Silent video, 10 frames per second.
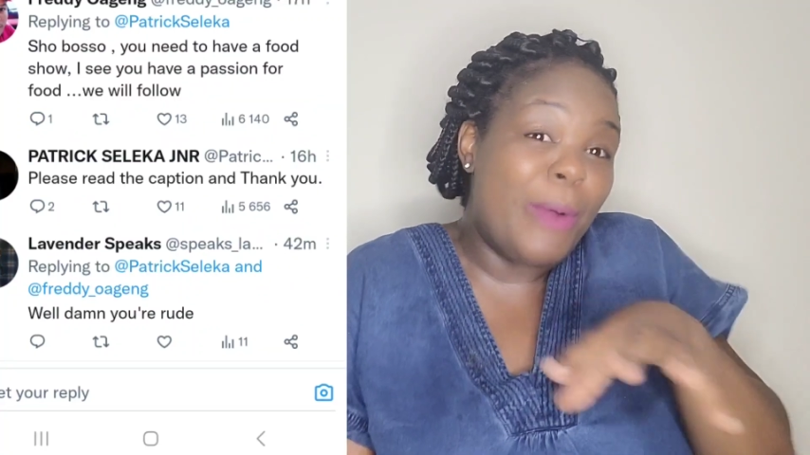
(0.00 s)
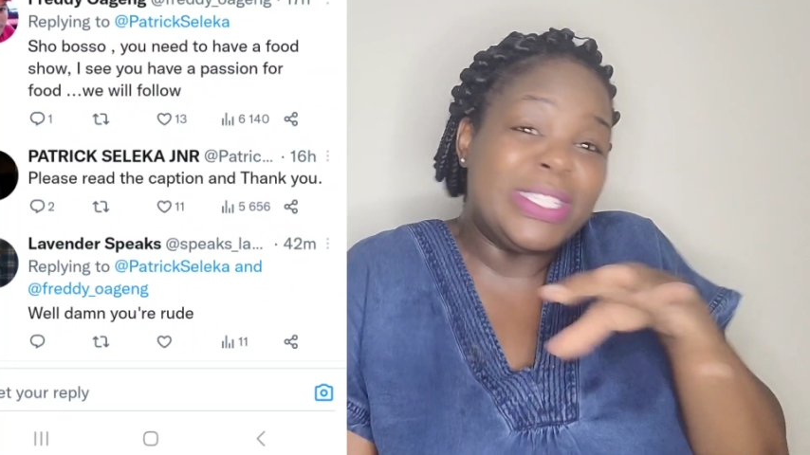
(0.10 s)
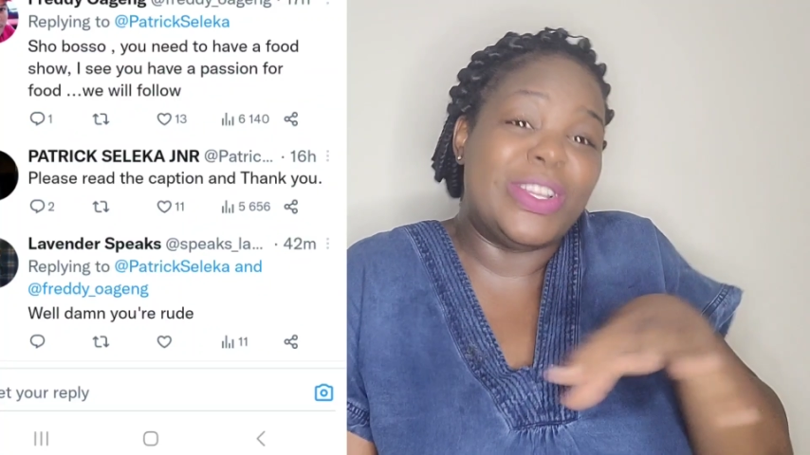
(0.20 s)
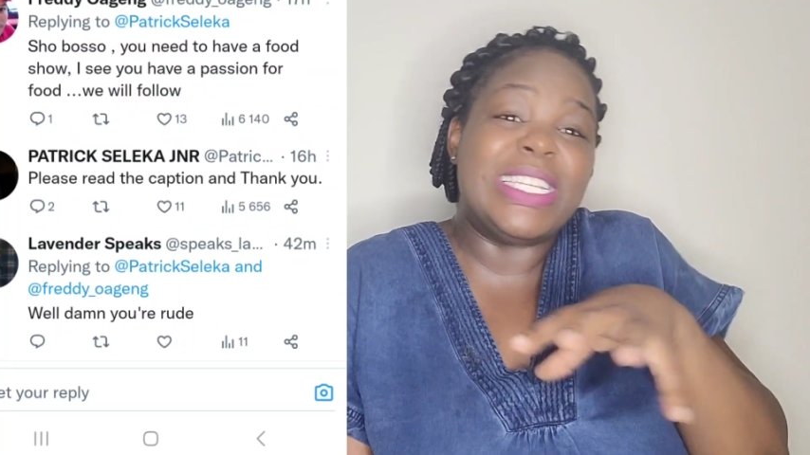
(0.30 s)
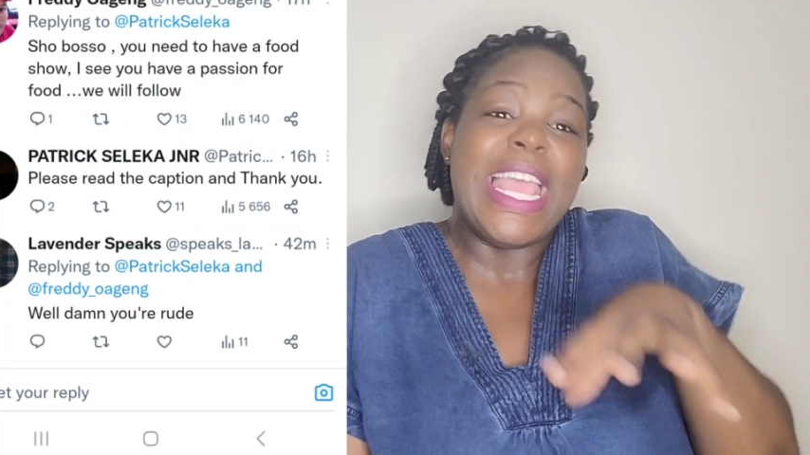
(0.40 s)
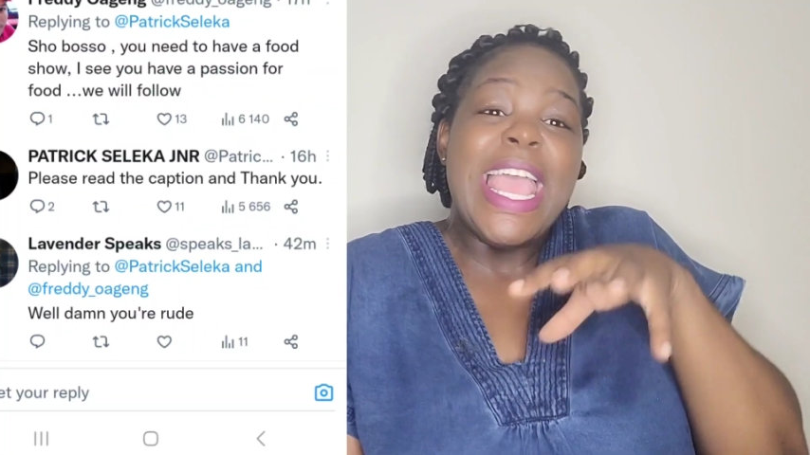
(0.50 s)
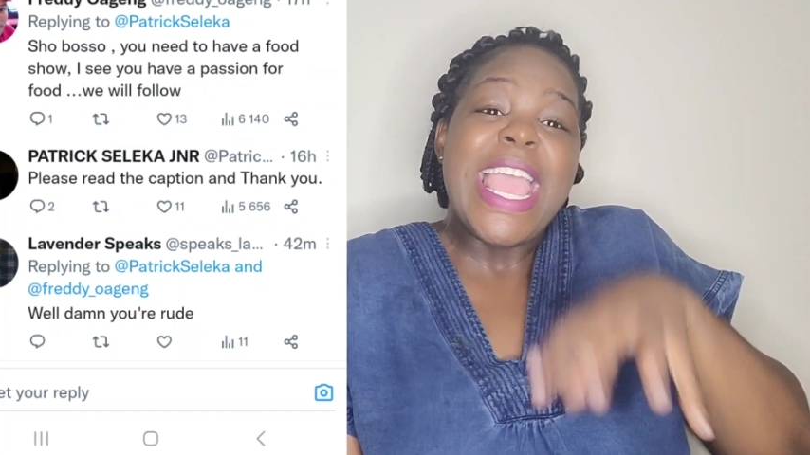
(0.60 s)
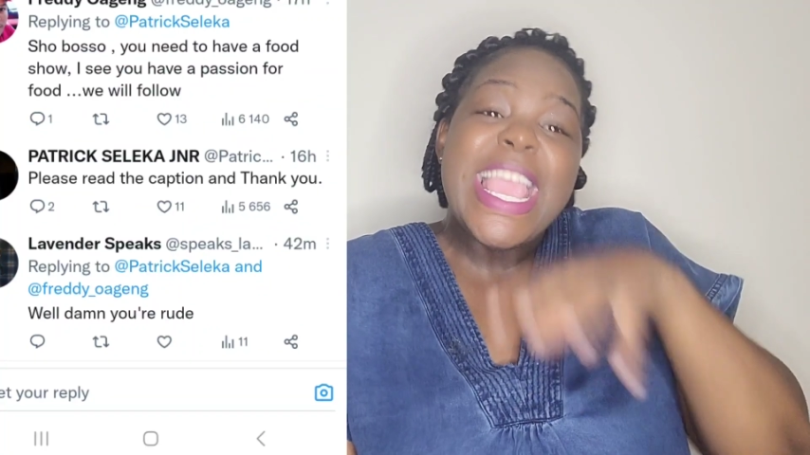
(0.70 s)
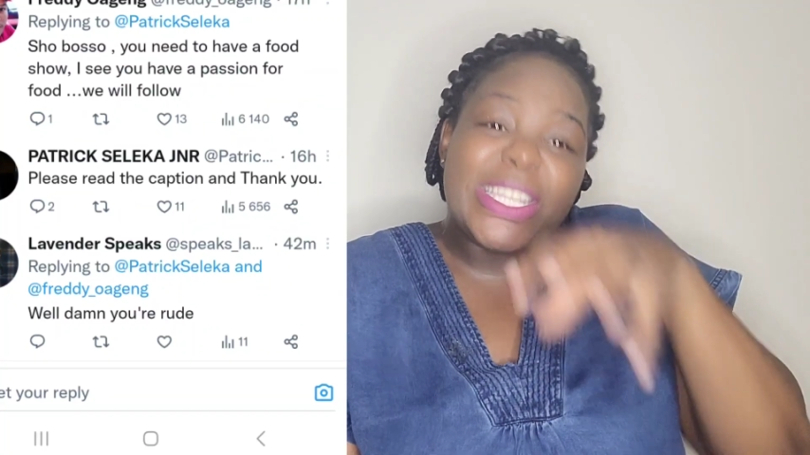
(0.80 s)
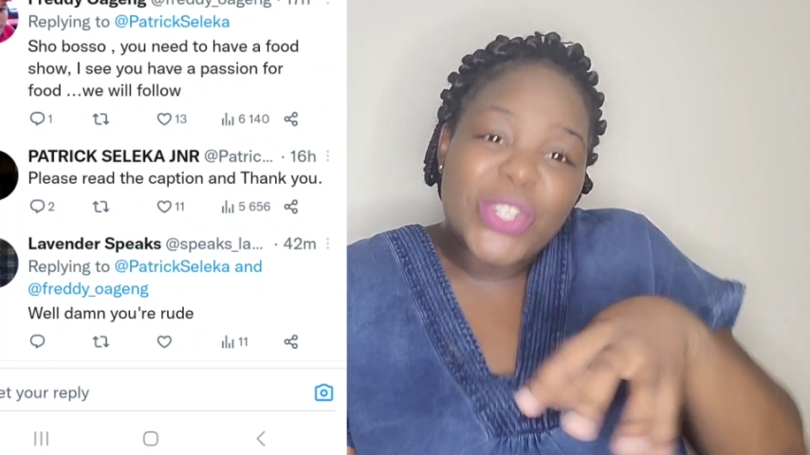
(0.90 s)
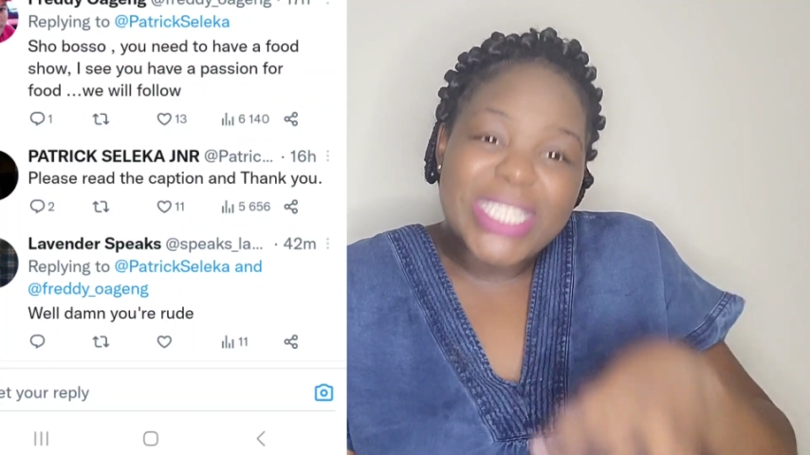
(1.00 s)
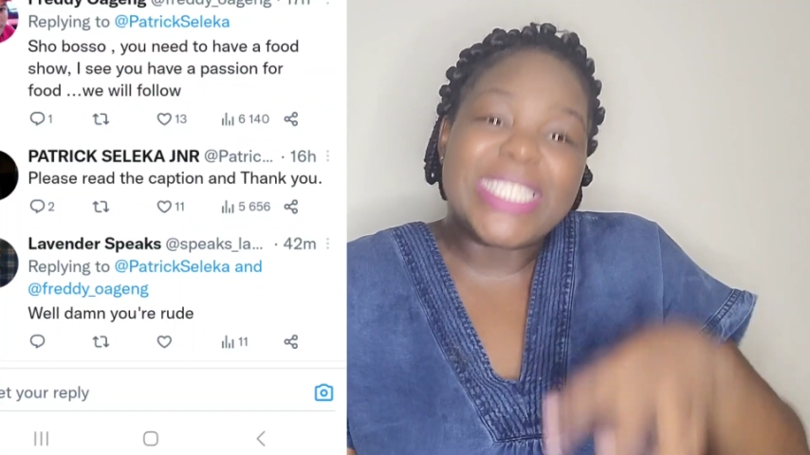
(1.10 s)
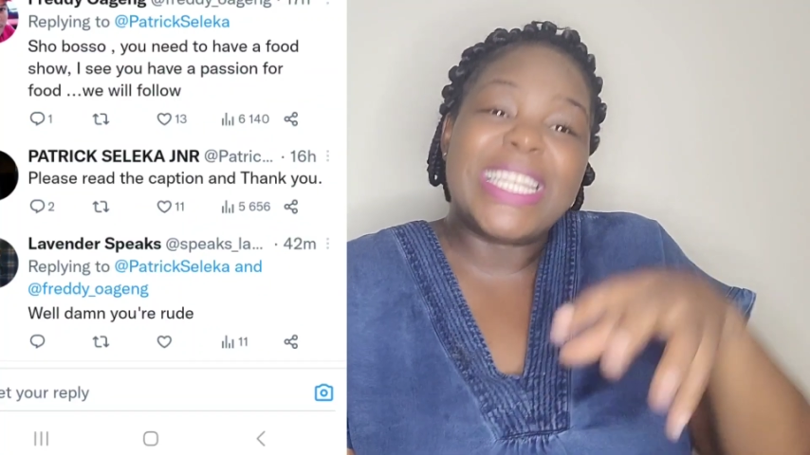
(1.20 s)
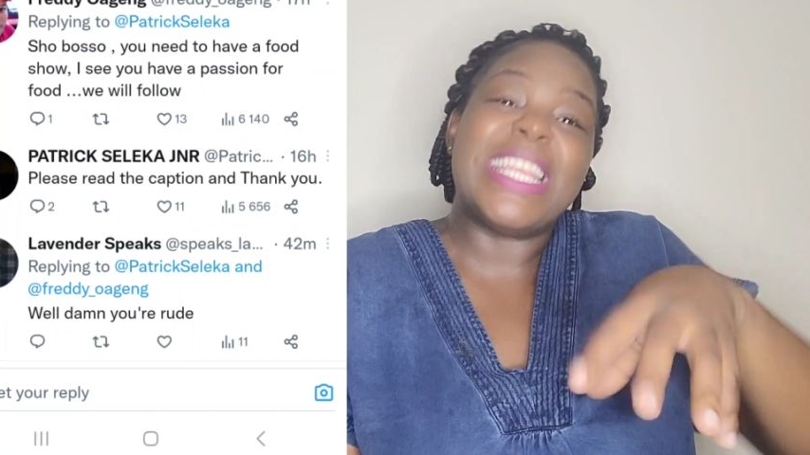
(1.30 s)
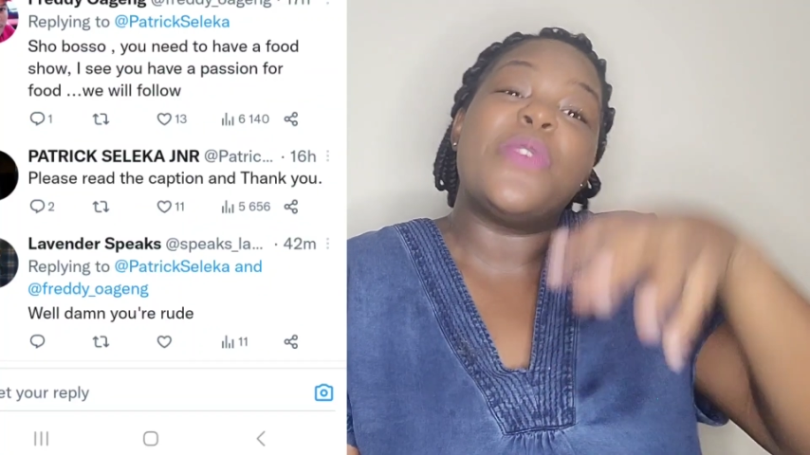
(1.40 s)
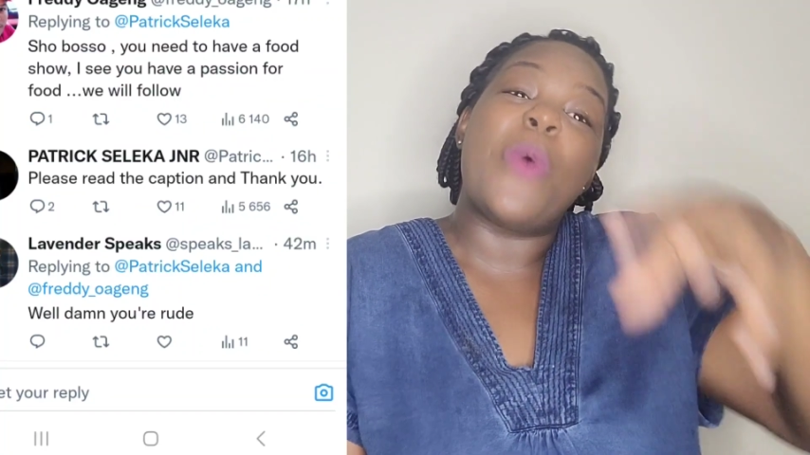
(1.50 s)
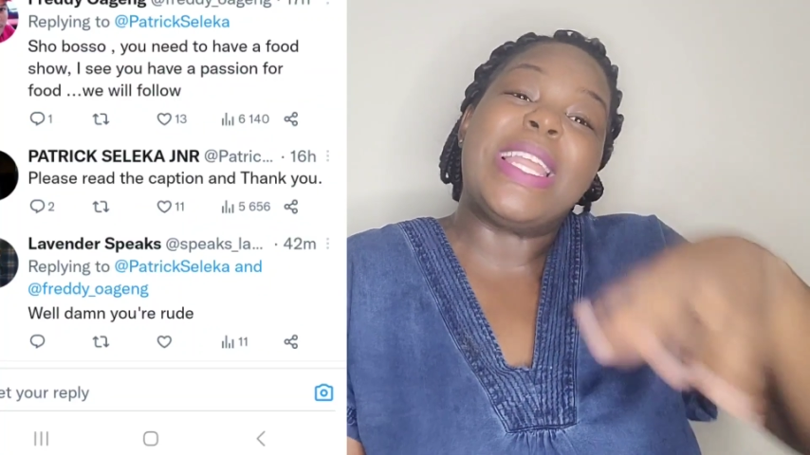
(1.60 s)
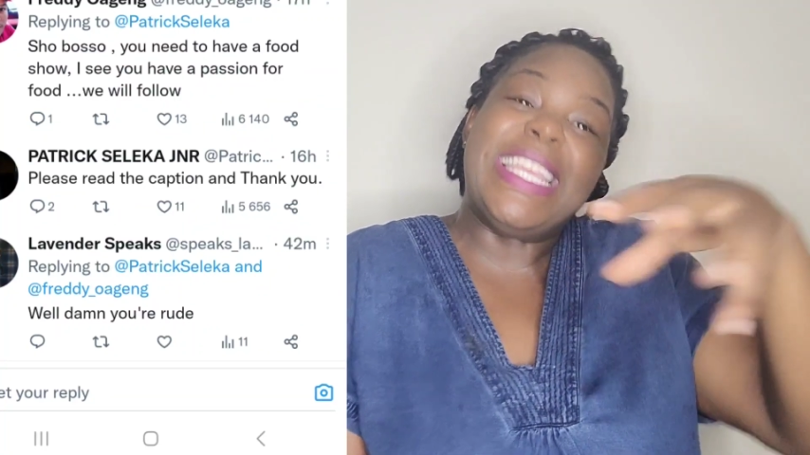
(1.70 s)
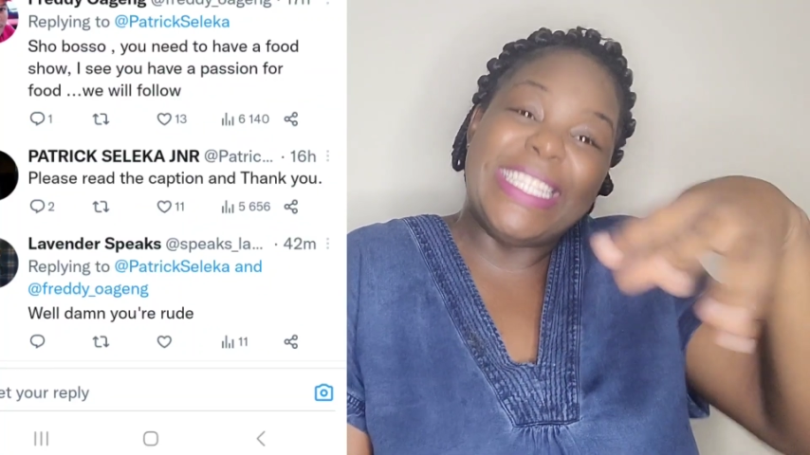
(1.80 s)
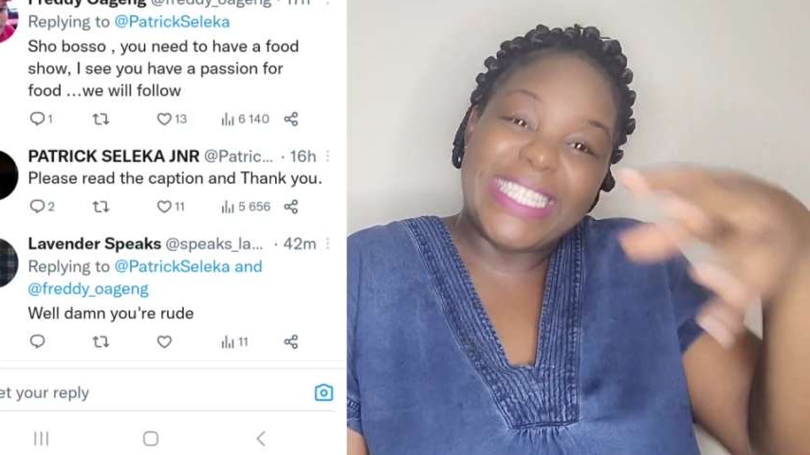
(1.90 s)
I was not interested in
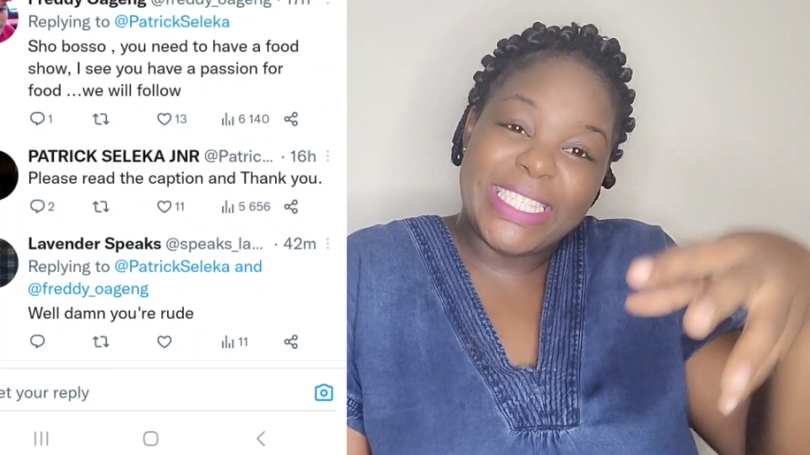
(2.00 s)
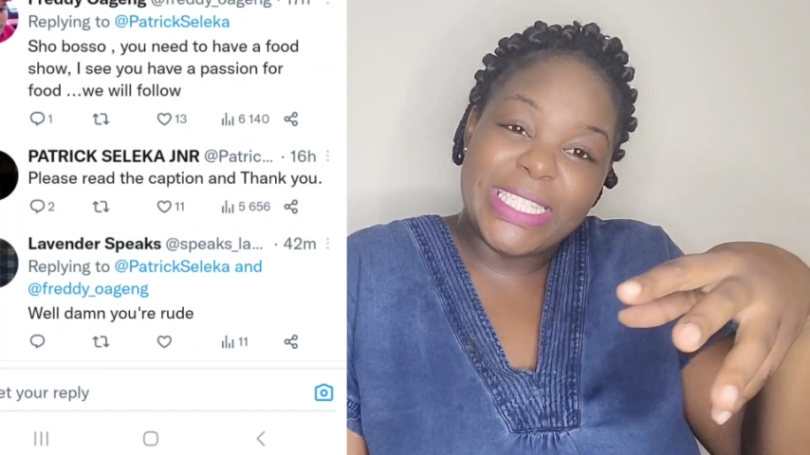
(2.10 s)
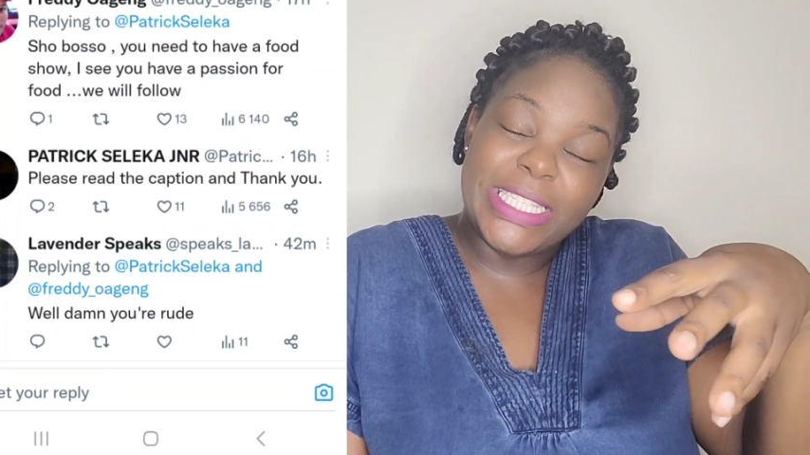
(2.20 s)
what he's